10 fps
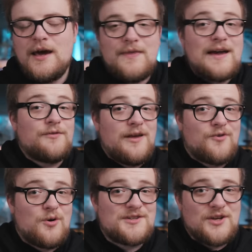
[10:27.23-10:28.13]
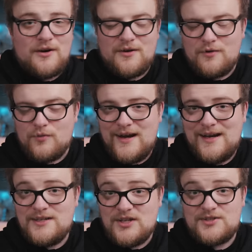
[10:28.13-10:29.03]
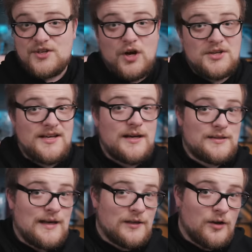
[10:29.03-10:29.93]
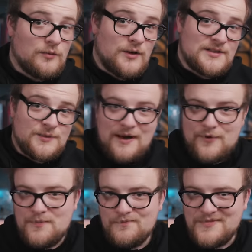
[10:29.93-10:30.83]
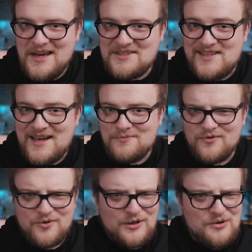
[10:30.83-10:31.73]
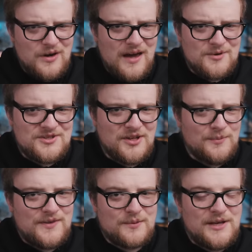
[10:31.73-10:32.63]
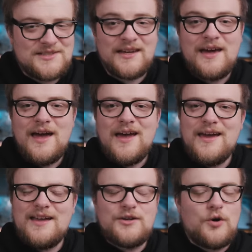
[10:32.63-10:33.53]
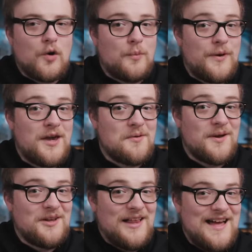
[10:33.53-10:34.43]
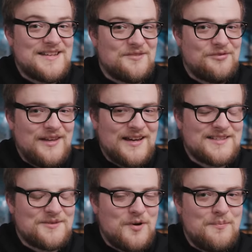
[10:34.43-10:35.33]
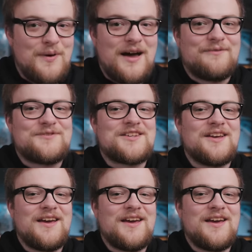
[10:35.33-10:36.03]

Thankfully, of course, honored really does not take that long whatsoever. Next then, for all you gamers still Mythic Plusing, Incorporeal and Afflicted were buffed